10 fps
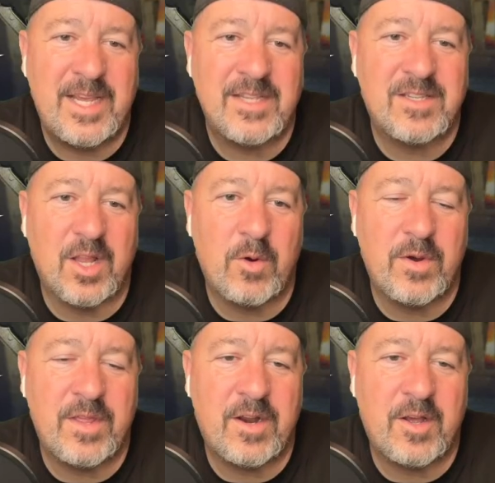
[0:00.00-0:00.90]
is
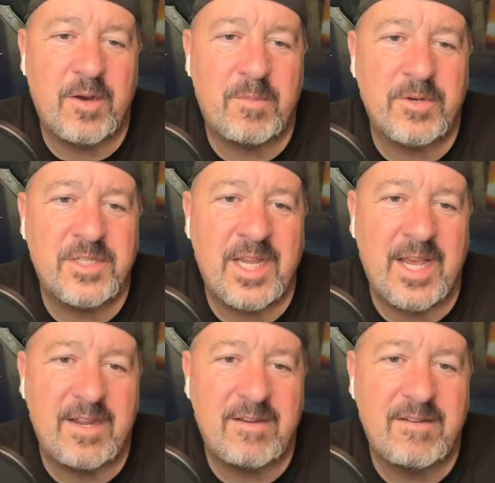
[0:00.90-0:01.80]
lower than
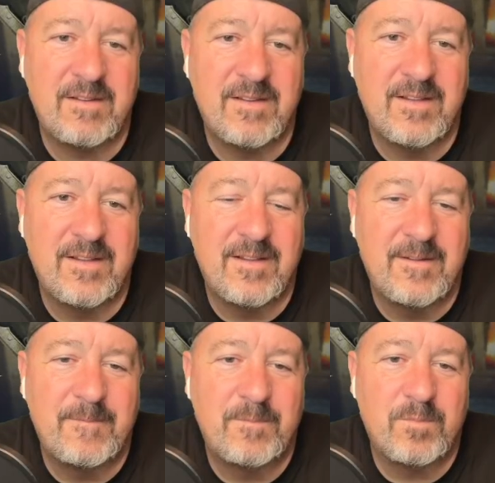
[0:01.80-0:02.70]
100%.
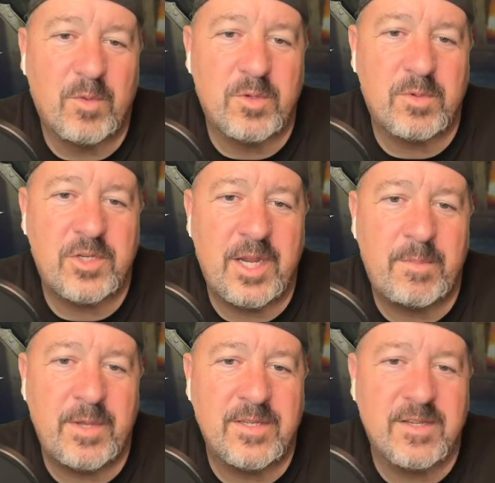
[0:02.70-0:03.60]
Multiple
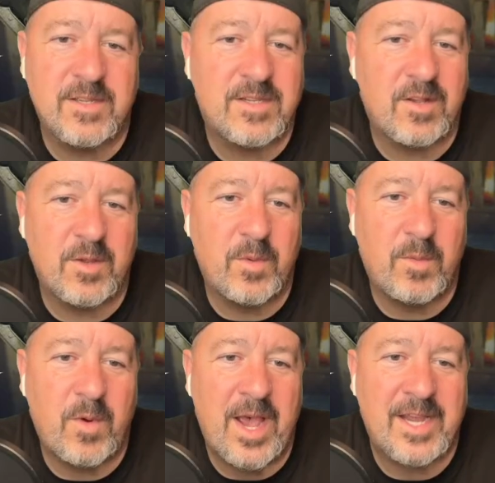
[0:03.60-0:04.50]
champions on this, only
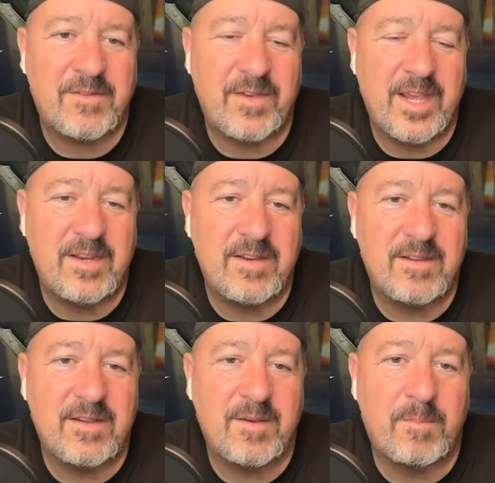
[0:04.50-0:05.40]
one will activate.
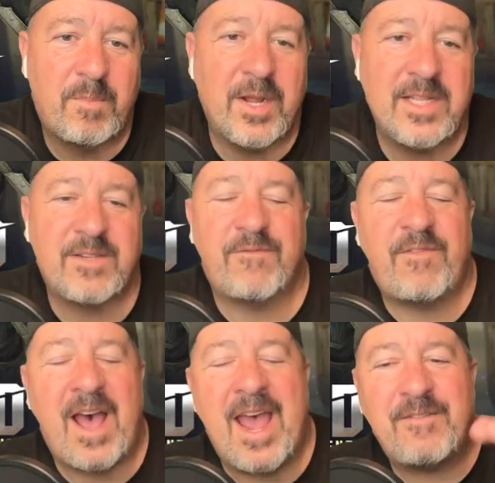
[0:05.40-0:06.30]
But it's a
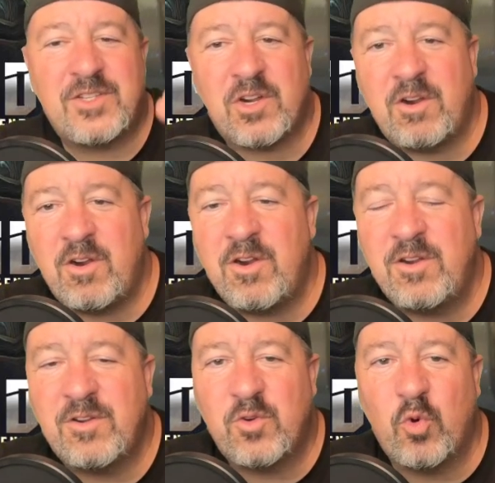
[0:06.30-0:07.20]

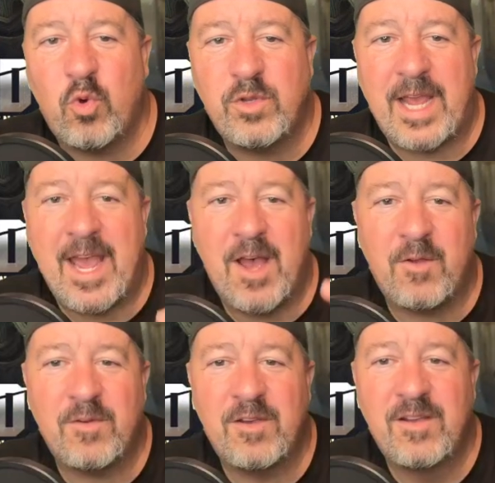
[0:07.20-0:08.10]
5-turn
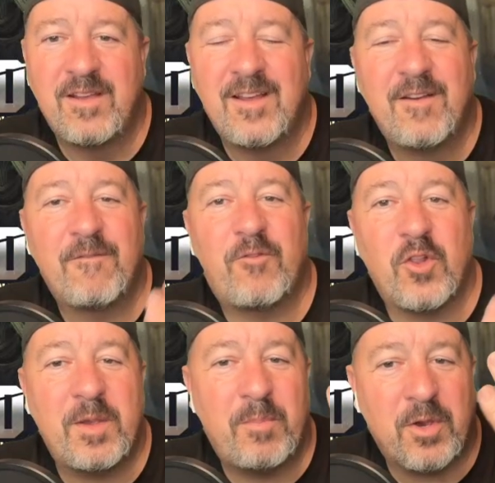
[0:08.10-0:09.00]
cooldown
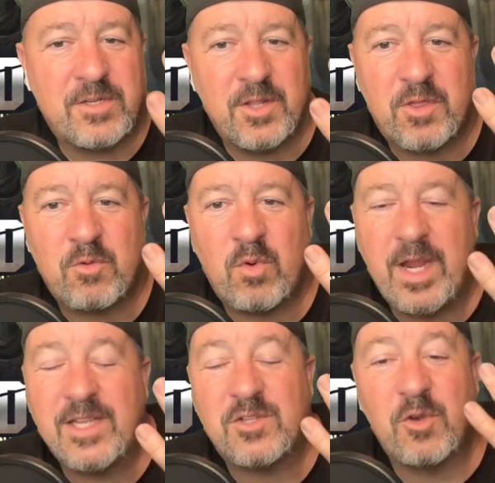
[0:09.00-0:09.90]
fully booked to
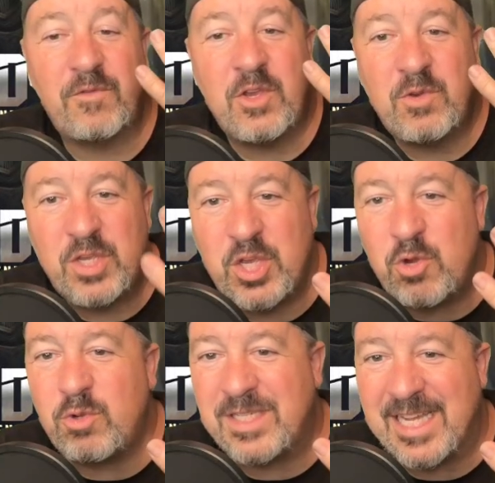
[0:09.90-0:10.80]
3. So if you
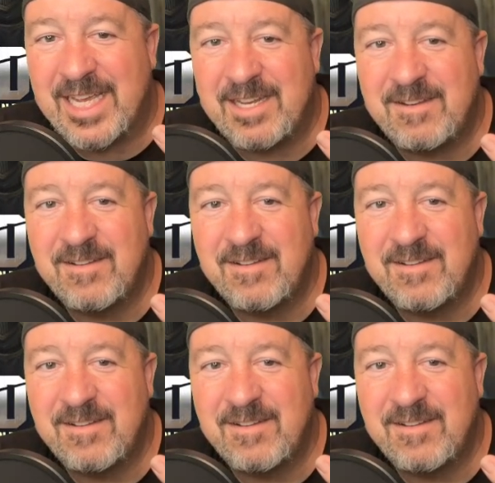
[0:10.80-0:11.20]
use it,